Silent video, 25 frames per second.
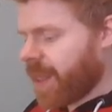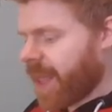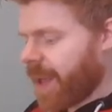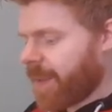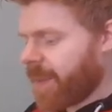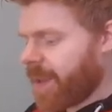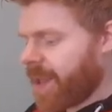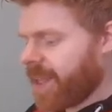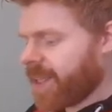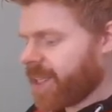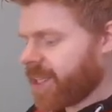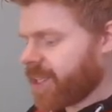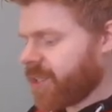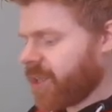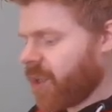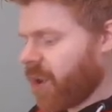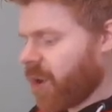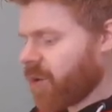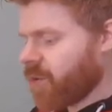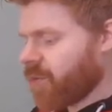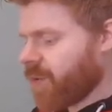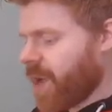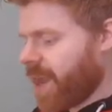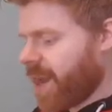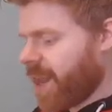that means there's
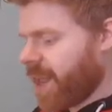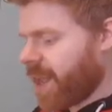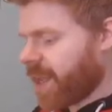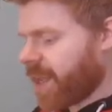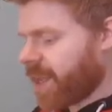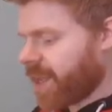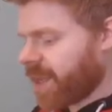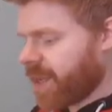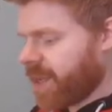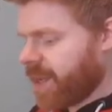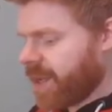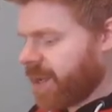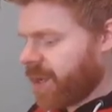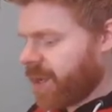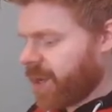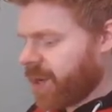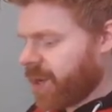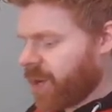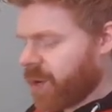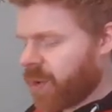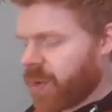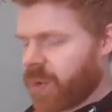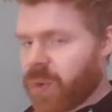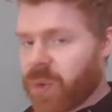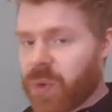no relic
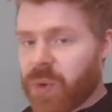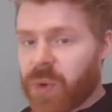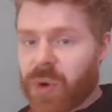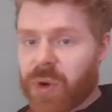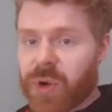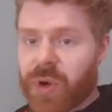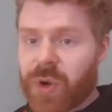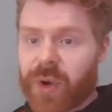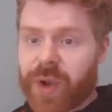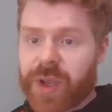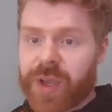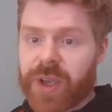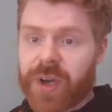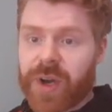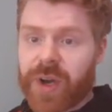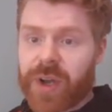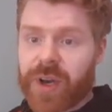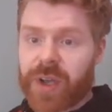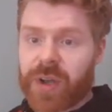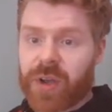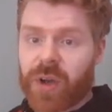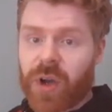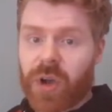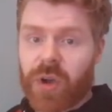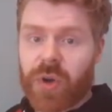or coin card.
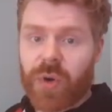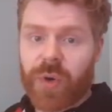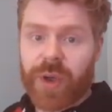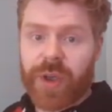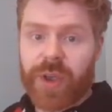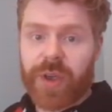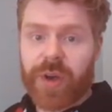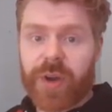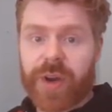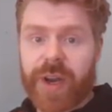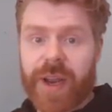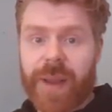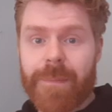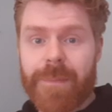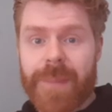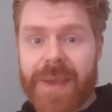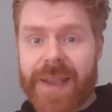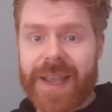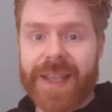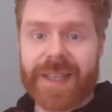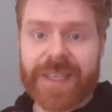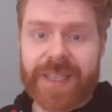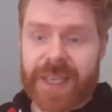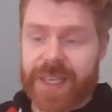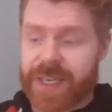I got a coin card in a
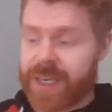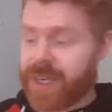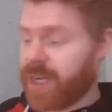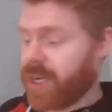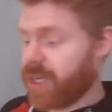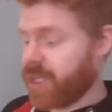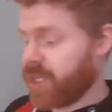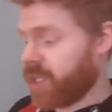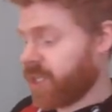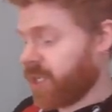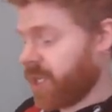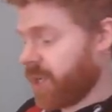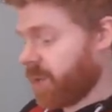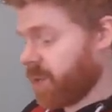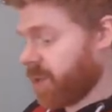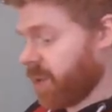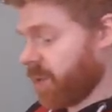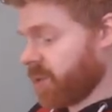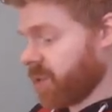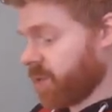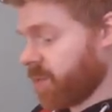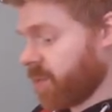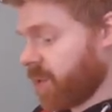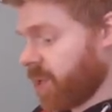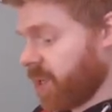mini tin last year, which I
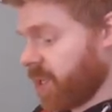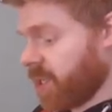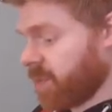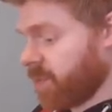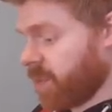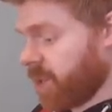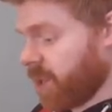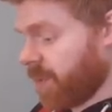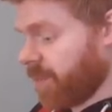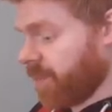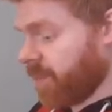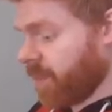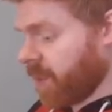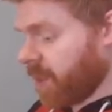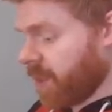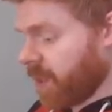was surprised by.